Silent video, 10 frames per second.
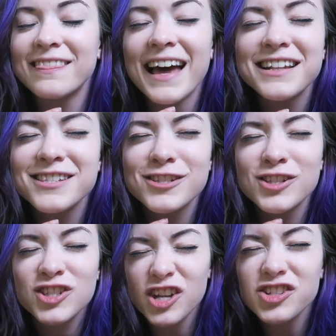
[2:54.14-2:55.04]
that's
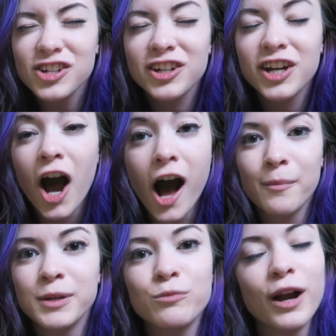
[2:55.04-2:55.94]
such a
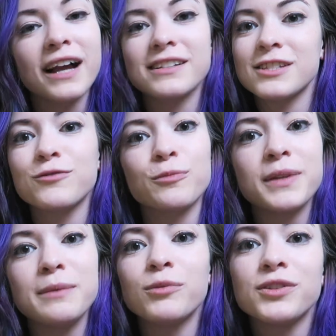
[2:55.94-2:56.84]
common practice for
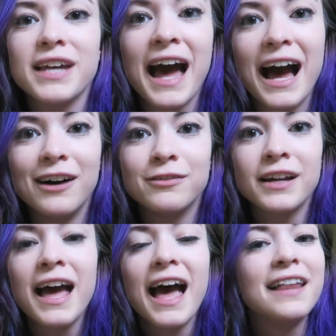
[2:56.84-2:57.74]
people to have,
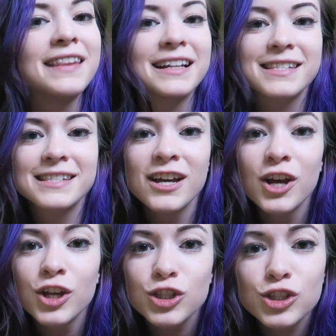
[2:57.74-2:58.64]
and that's
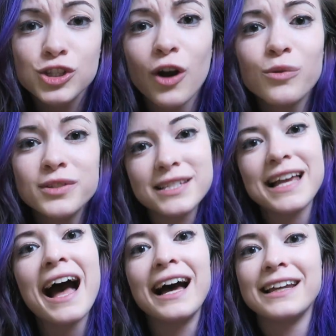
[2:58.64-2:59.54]
so
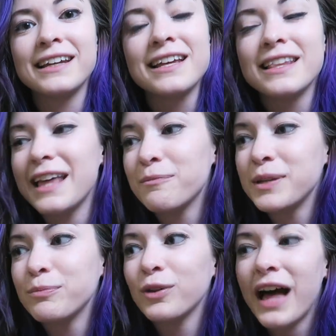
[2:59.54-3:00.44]
sad that
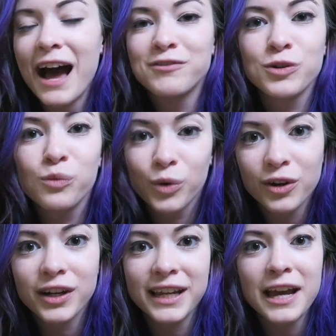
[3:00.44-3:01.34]
people have to
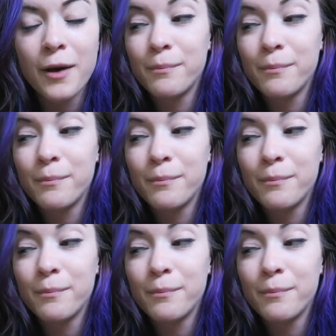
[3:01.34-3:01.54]
worry